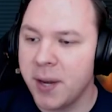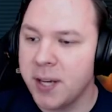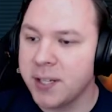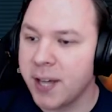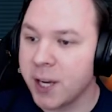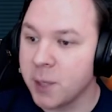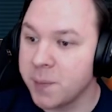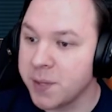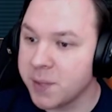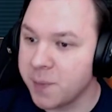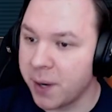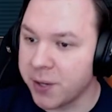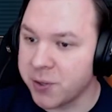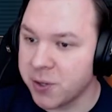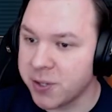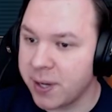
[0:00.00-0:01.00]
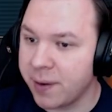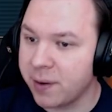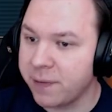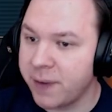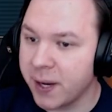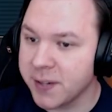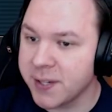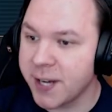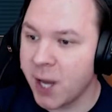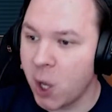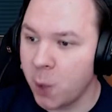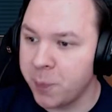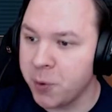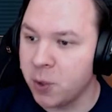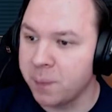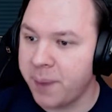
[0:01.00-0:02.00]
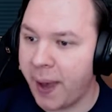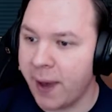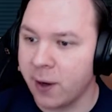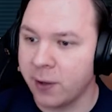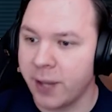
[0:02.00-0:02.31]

DinoMist monsters have effects that help you in battle,